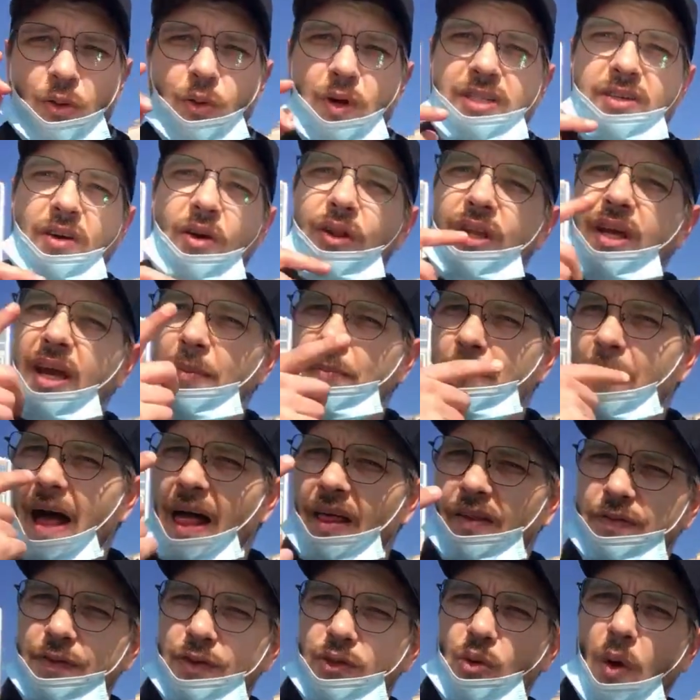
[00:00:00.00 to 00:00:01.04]
was only a
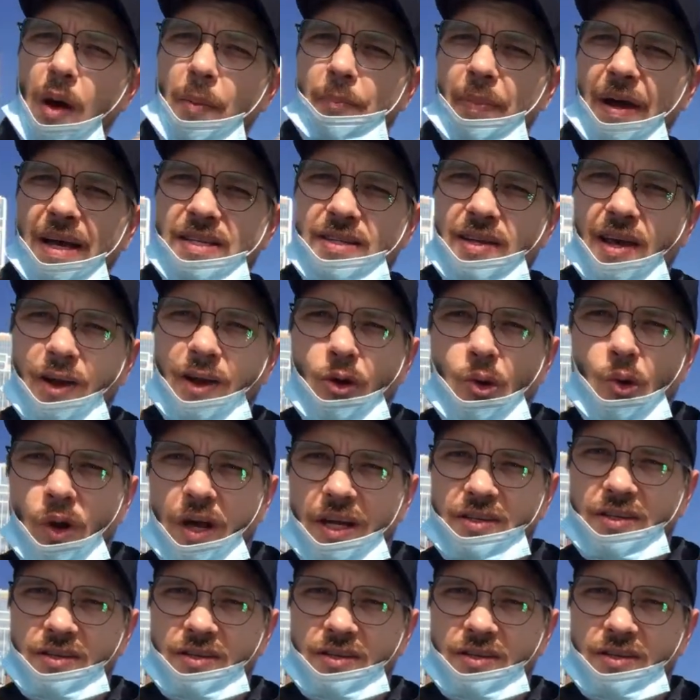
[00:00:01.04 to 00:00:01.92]
mouth swab, as they call it,